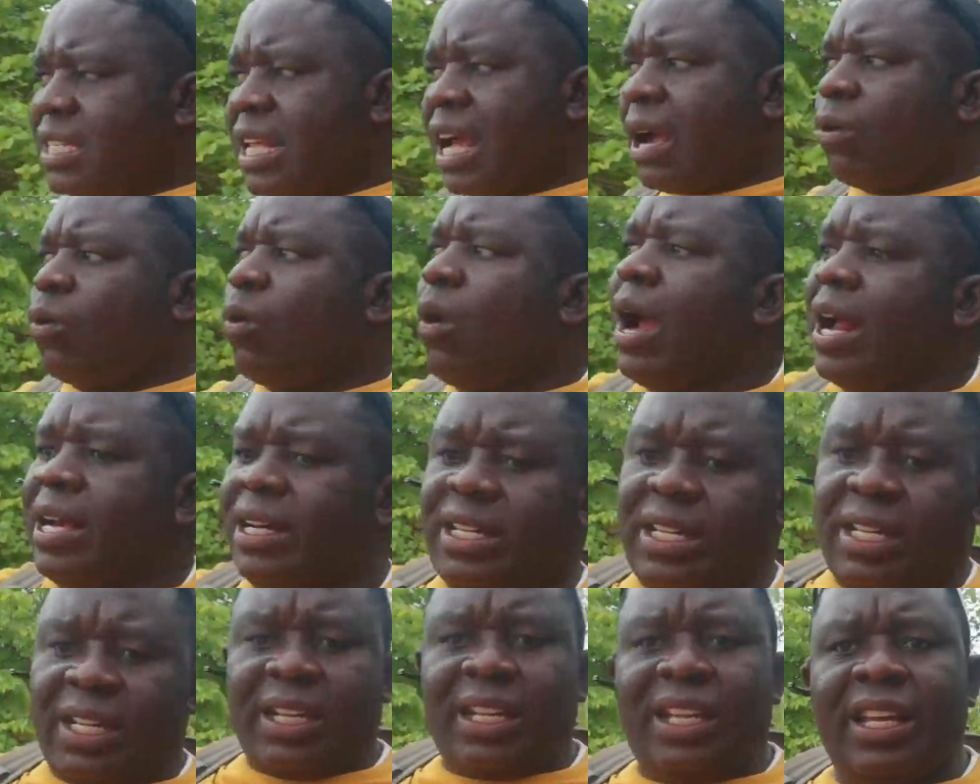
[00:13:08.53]
here.
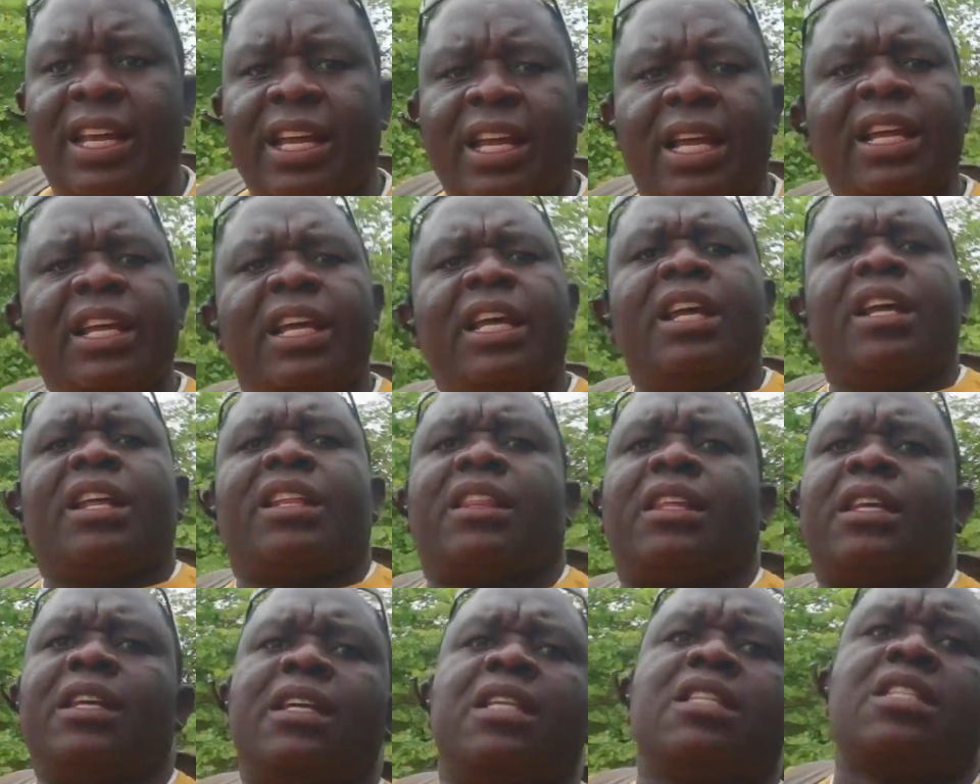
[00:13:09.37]
Things can
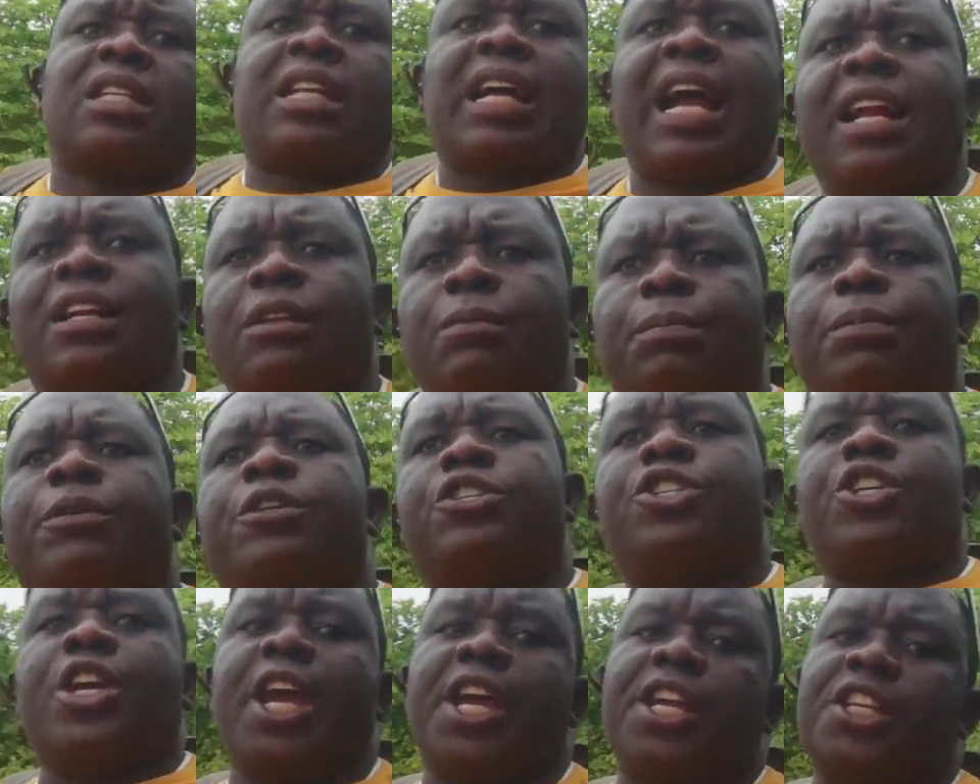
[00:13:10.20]
be changed
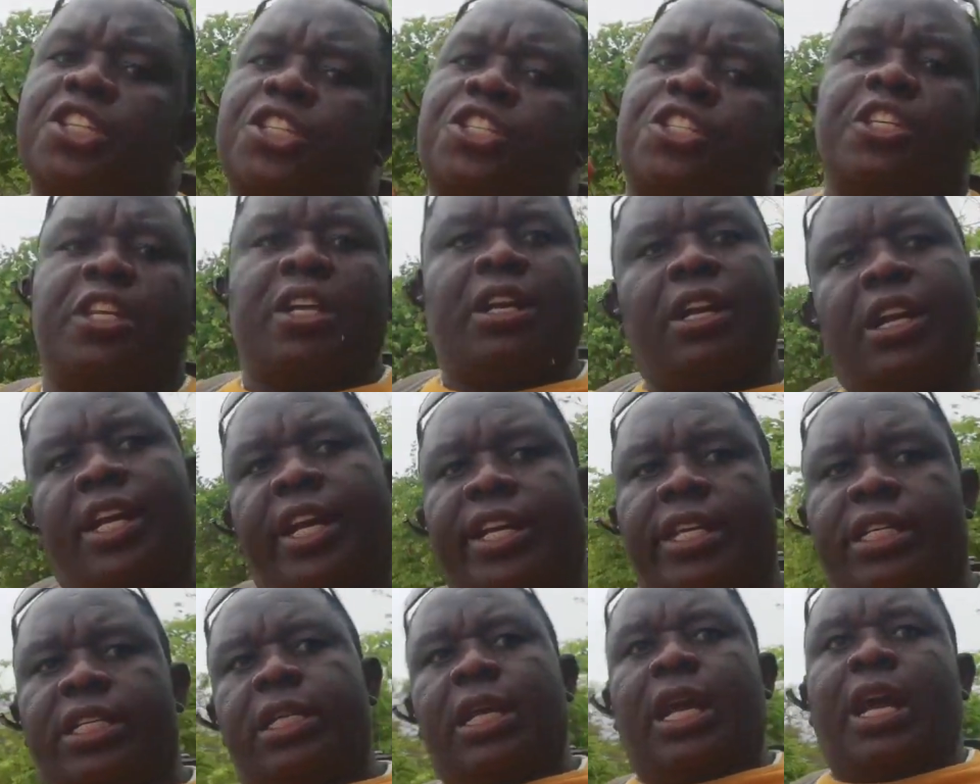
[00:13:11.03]
later.
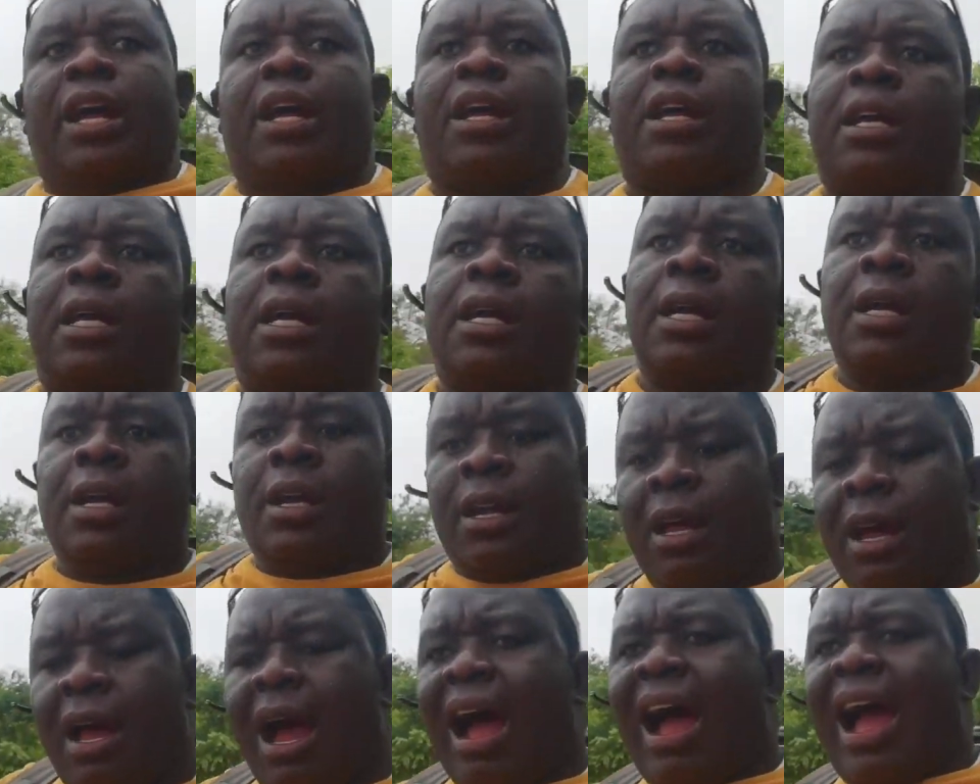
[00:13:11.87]
I
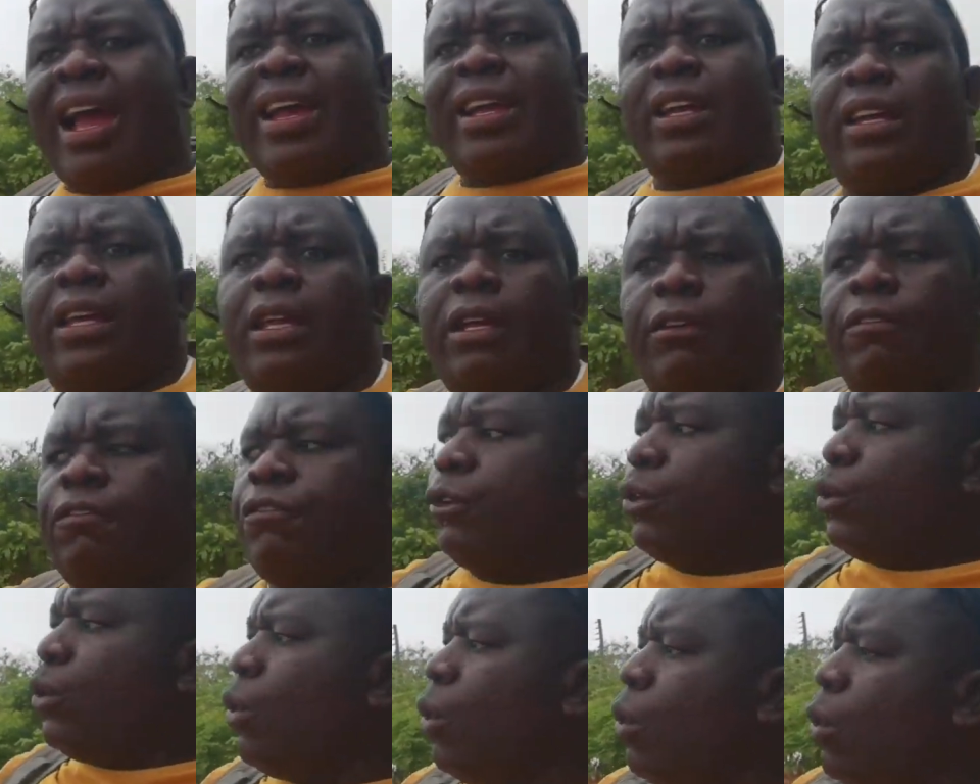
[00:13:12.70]
give you
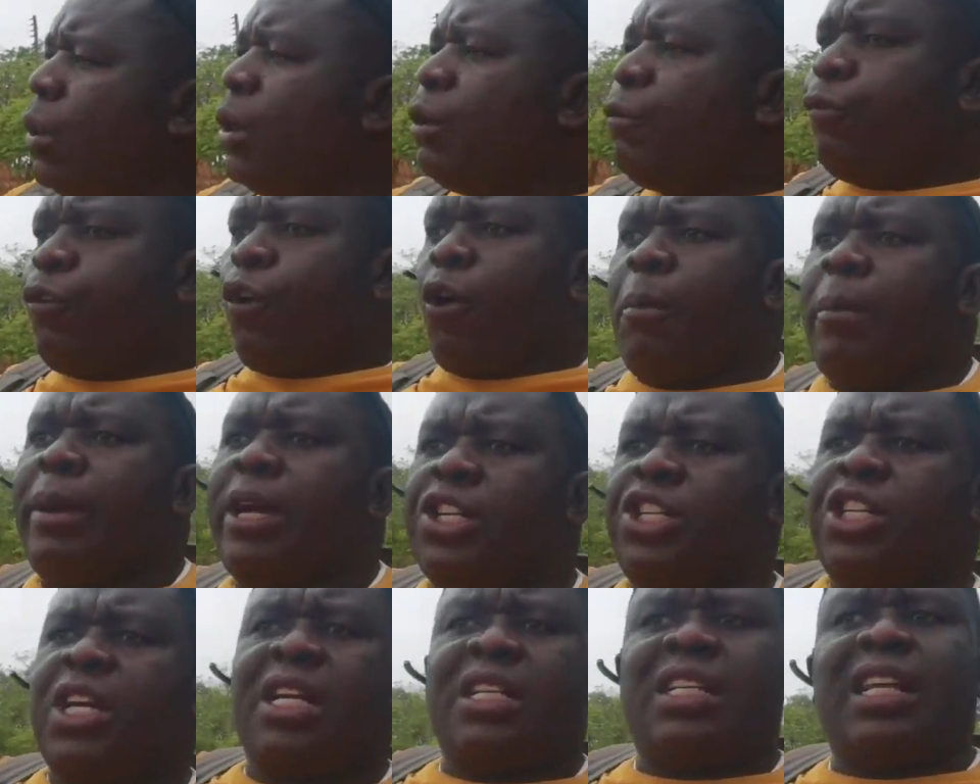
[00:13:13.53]
information that I
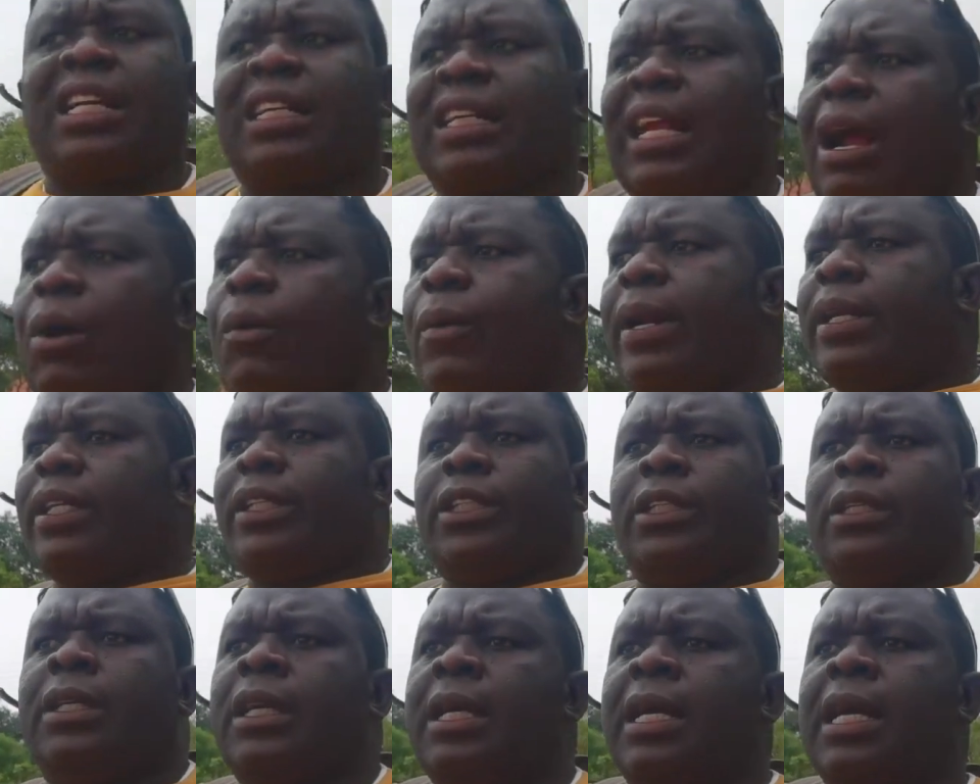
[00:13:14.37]
want
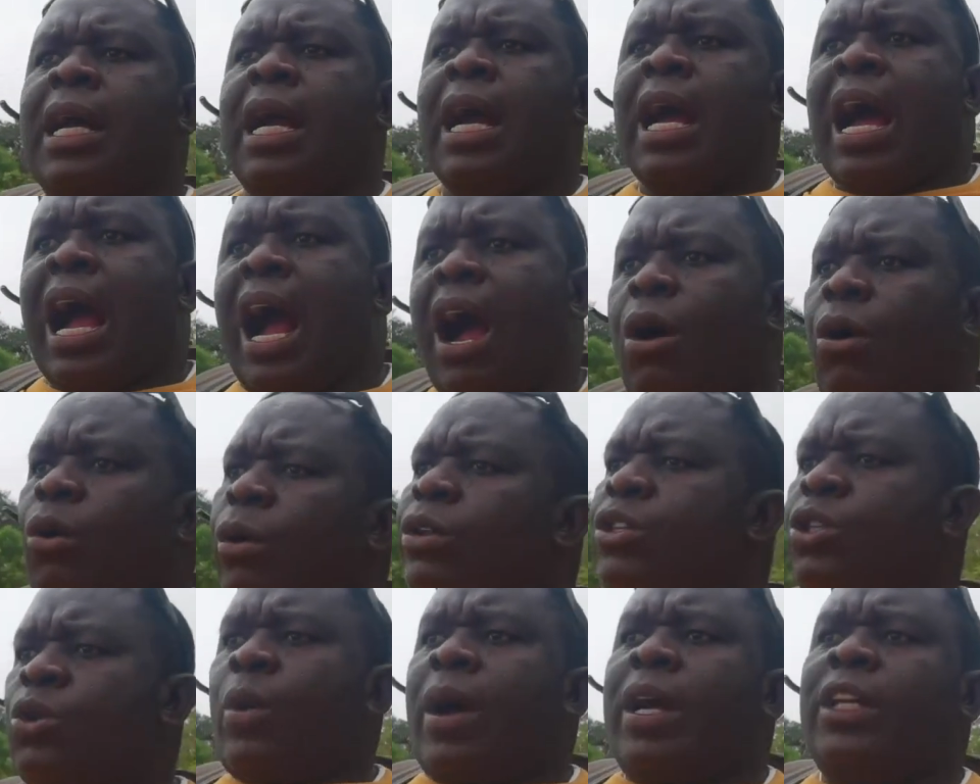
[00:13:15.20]
I always want to
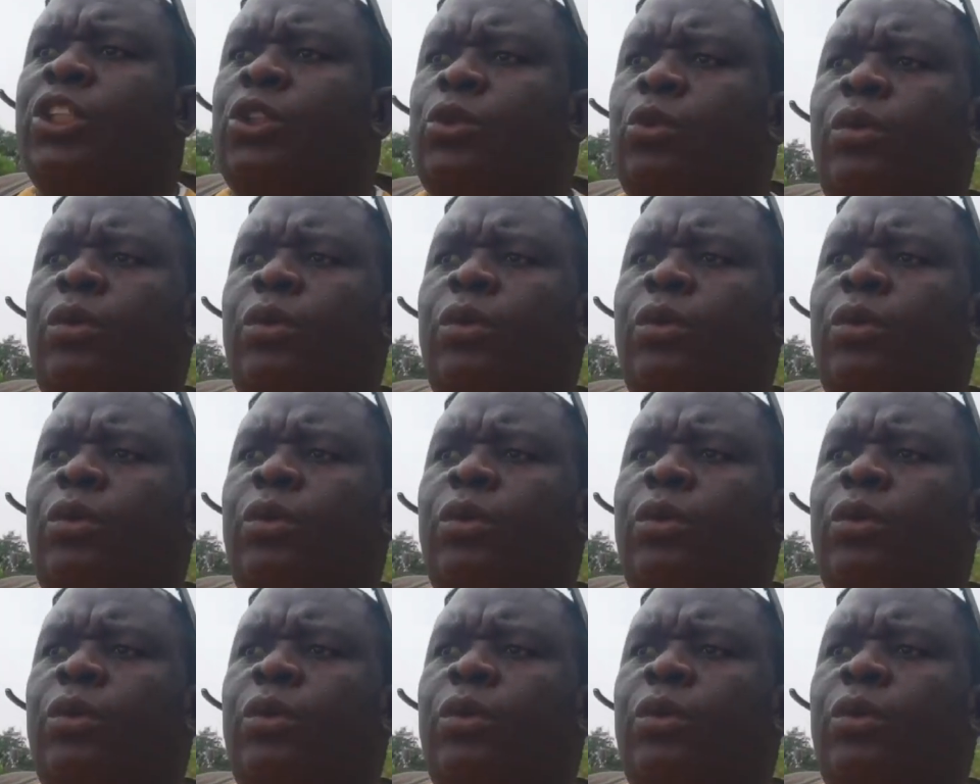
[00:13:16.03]
give you